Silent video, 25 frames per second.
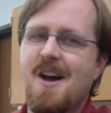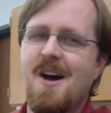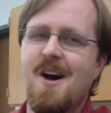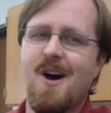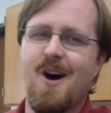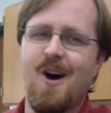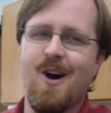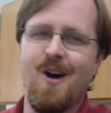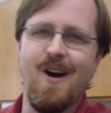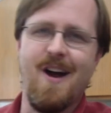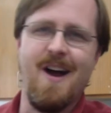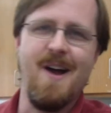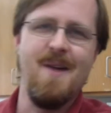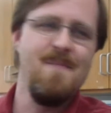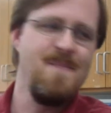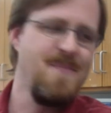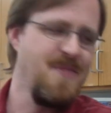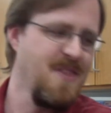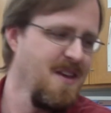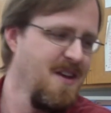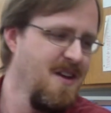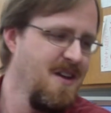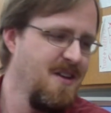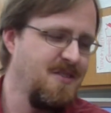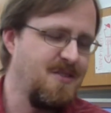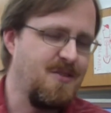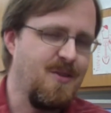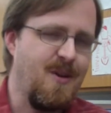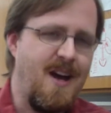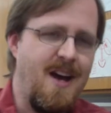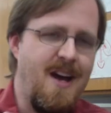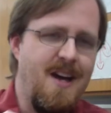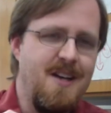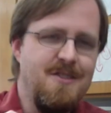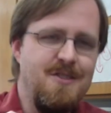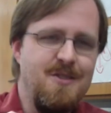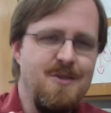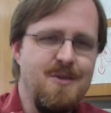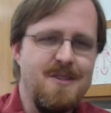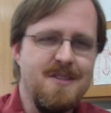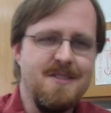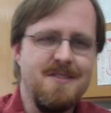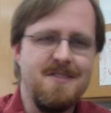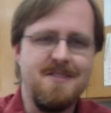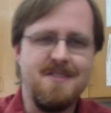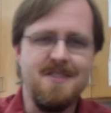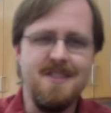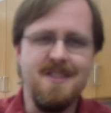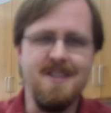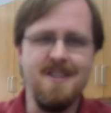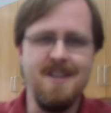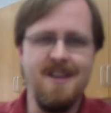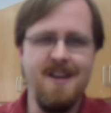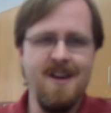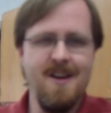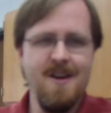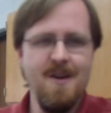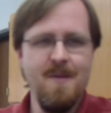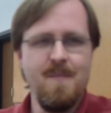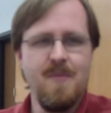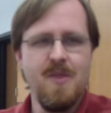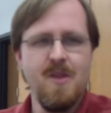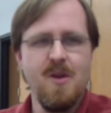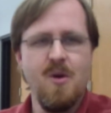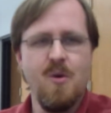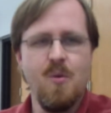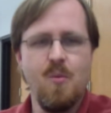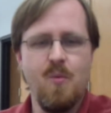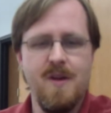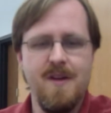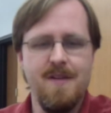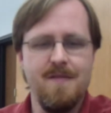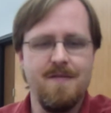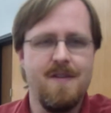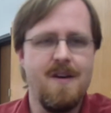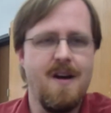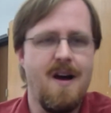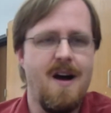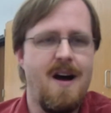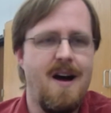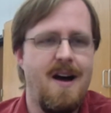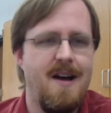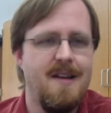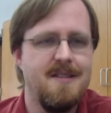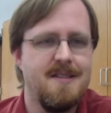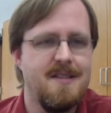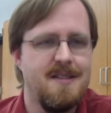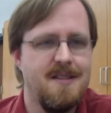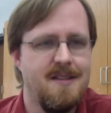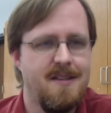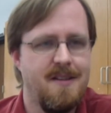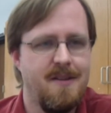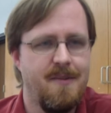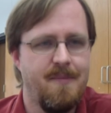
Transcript: All right, so as you can see here, we've got